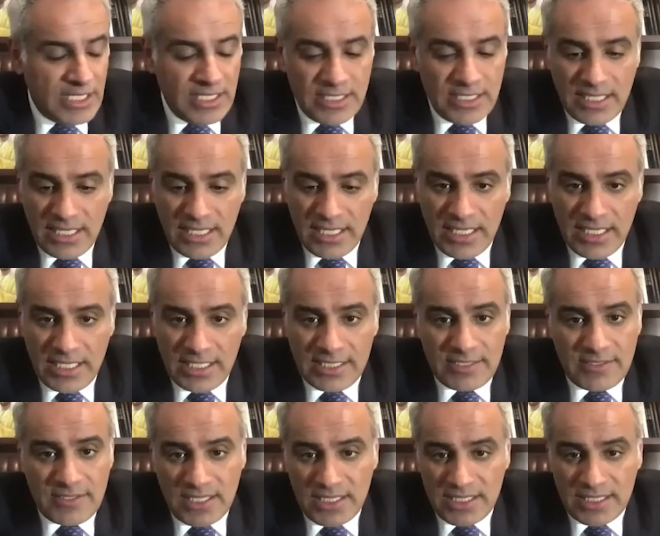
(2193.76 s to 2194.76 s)

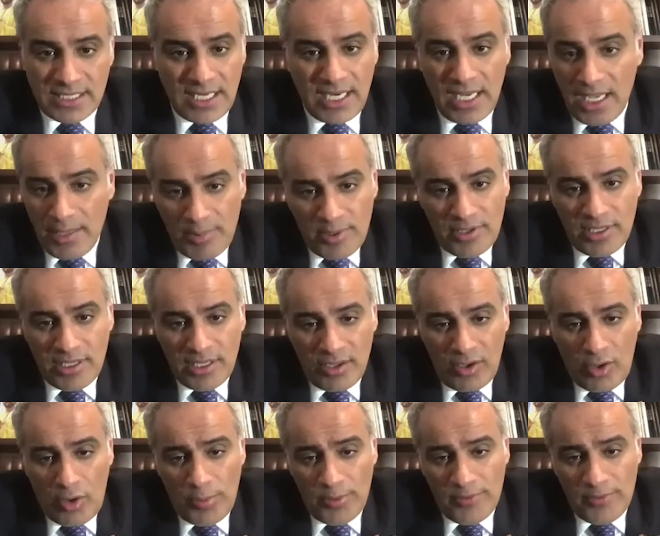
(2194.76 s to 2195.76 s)
it's going to
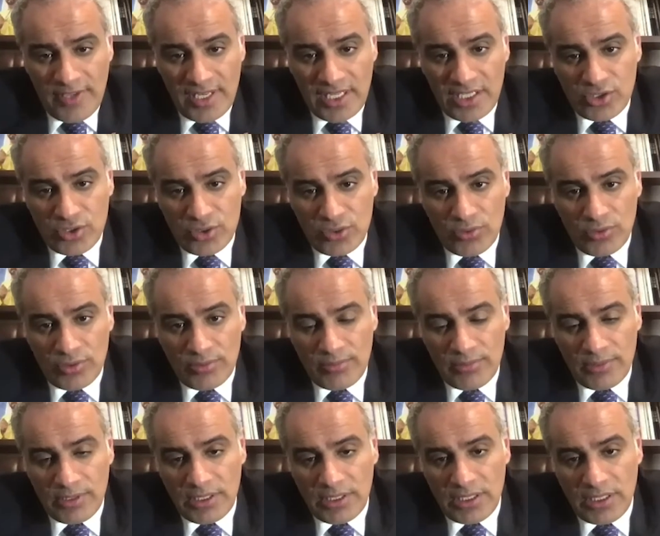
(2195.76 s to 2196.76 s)
open very
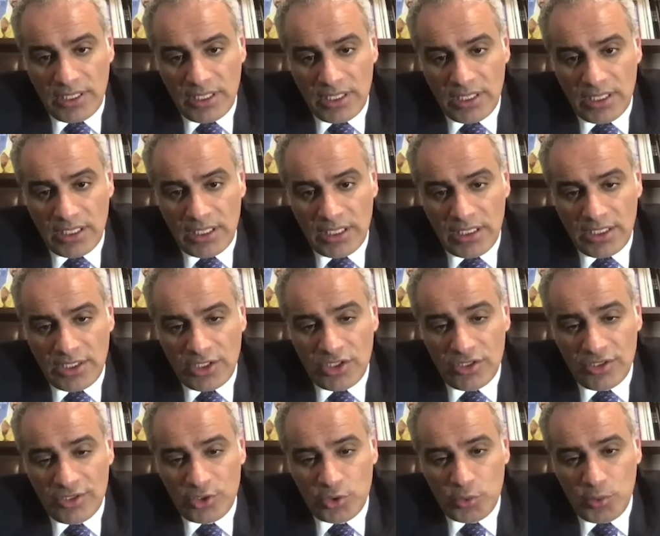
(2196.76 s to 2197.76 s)
soon in
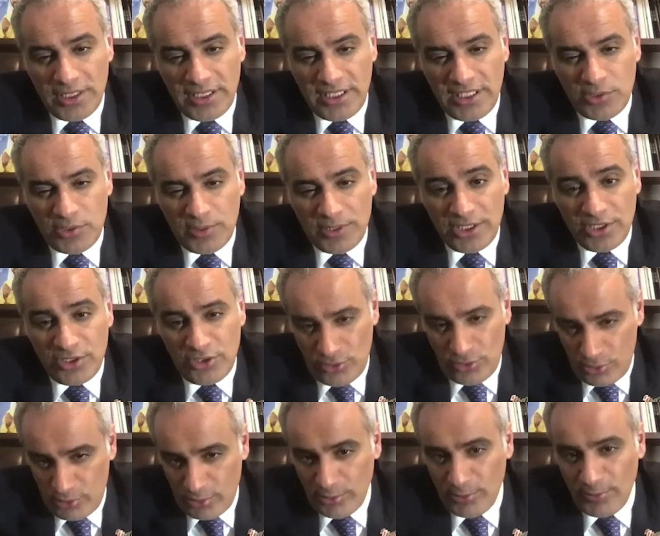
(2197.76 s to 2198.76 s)

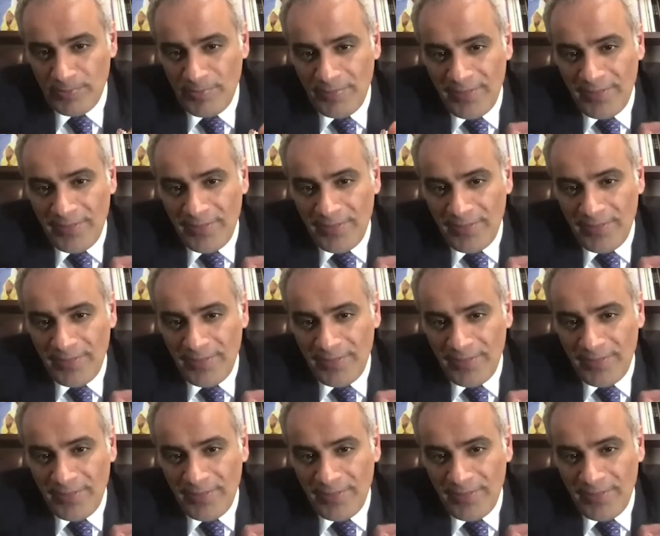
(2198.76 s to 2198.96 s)
2022.